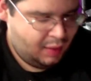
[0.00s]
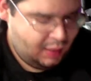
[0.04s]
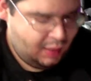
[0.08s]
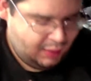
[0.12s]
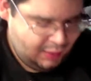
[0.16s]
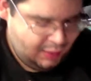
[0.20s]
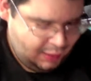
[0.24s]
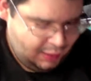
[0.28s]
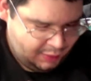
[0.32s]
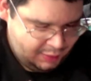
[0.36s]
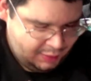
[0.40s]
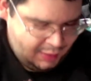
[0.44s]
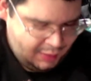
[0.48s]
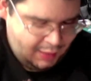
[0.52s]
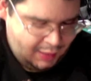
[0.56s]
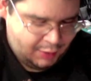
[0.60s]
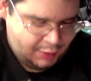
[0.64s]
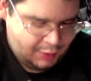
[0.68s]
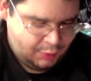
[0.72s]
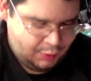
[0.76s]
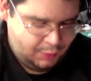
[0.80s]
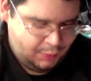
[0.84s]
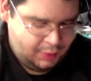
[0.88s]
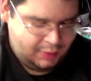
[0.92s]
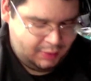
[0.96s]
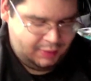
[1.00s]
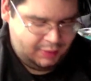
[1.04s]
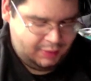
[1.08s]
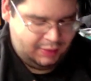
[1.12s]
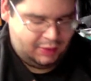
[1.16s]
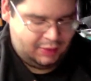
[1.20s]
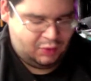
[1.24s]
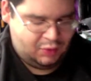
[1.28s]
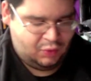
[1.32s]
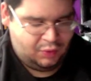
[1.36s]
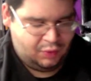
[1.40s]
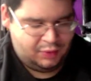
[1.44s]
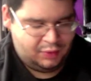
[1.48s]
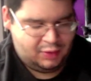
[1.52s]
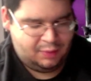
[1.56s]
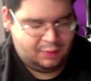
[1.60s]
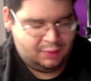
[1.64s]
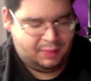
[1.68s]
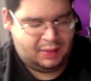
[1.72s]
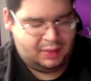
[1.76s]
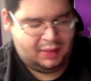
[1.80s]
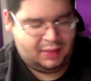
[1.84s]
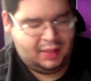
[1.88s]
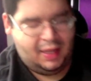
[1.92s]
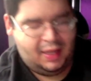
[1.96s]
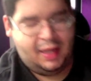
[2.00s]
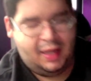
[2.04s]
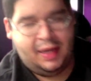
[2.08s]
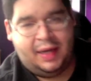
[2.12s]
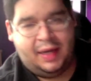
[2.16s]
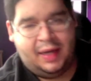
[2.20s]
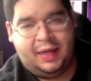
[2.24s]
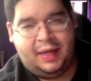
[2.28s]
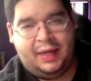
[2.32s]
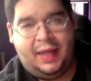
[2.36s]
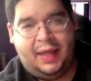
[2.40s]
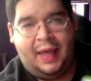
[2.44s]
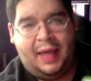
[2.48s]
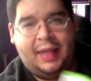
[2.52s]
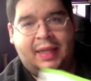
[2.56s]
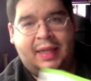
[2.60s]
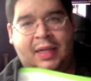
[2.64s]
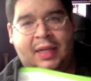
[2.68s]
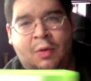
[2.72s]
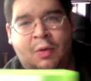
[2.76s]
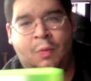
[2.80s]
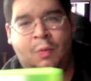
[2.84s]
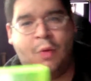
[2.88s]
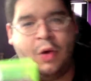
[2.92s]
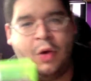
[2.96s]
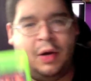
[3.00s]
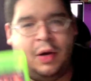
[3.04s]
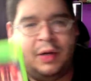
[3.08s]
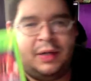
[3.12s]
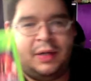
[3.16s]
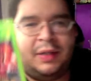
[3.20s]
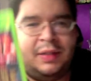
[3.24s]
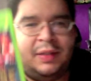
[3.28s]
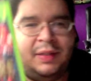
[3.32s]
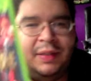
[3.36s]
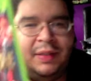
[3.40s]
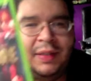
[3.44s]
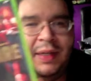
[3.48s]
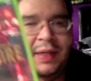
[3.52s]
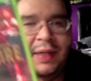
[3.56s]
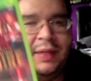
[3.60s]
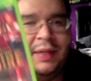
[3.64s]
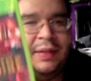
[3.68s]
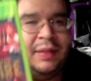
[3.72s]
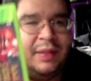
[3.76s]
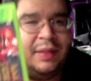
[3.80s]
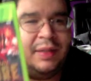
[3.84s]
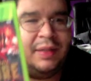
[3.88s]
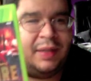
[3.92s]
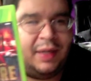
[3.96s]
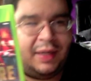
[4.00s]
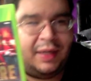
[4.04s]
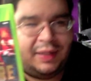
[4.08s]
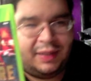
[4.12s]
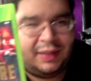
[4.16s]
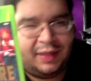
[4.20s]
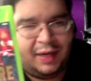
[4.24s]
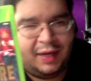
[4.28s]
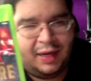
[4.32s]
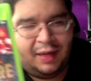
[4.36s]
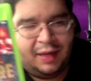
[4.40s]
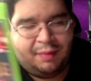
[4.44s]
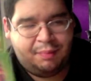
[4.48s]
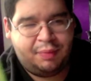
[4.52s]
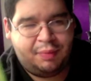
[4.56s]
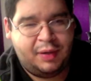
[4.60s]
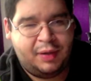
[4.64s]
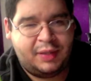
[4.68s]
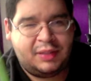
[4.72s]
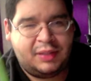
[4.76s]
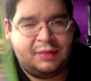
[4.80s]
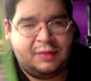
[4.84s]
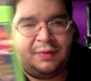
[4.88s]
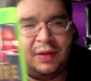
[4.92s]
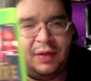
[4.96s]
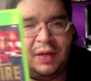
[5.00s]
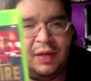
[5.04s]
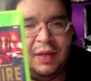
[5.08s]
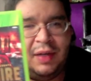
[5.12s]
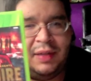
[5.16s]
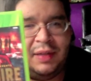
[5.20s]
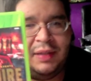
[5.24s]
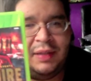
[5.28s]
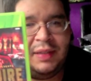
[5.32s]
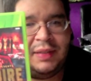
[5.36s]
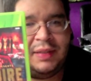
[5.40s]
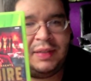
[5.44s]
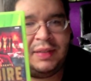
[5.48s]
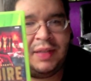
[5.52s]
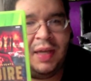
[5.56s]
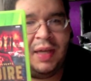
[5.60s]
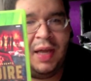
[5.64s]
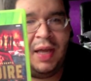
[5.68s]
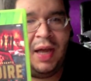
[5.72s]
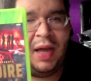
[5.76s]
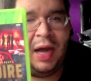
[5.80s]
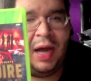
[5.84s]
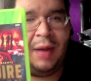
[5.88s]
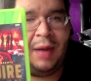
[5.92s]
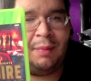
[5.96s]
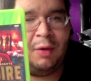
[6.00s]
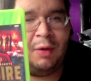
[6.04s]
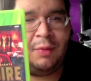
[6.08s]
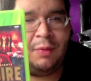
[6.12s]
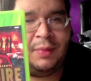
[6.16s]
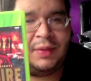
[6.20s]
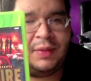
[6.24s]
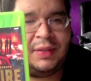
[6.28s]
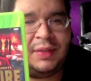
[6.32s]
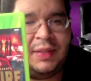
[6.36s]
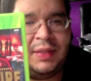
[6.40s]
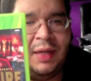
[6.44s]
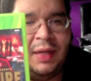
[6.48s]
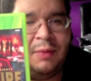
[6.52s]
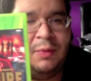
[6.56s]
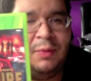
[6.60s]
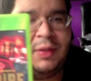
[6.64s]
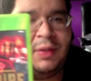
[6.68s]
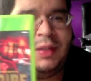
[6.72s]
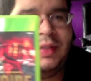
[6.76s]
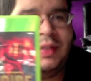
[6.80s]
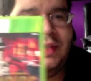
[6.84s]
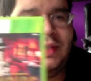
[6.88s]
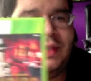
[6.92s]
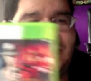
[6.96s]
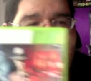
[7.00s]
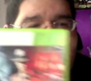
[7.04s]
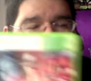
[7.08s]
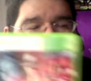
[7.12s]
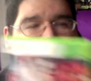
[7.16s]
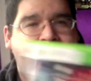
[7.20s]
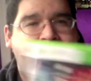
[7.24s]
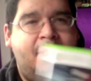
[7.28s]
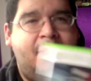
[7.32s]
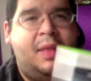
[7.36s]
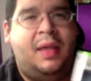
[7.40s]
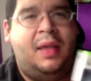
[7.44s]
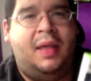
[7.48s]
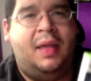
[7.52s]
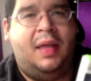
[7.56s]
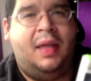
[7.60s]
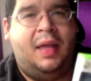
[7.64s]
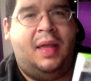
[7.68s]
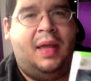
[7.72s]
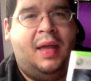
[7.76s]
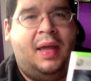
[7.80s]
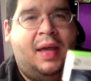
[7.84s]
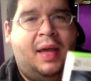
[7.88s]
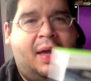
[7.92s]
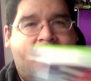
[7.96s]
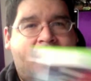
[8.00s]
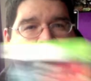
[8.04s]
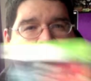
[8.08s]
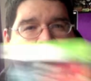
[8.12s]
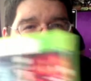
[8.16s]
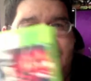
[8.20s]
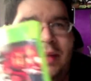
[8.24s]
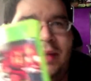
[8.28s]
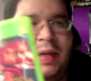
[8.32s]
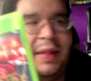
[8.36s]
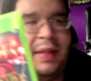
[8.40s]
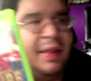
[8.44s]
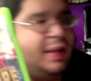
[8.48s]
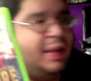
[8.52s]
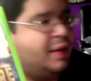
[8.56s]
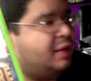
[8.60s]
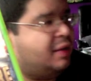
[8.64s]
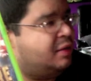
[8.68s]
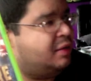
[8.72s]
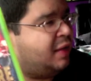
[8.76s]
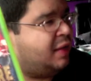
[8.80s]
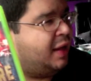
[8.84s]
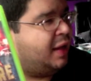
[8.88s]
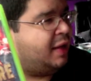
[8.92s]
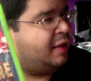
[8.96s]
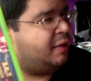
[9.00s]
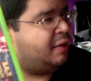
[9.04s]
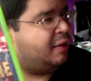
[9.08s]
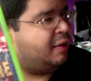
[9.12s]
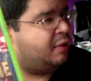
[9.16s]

Now the next one is going to be LA Noire. Now I did an impressions video on this. I'm almost done with this game. I think a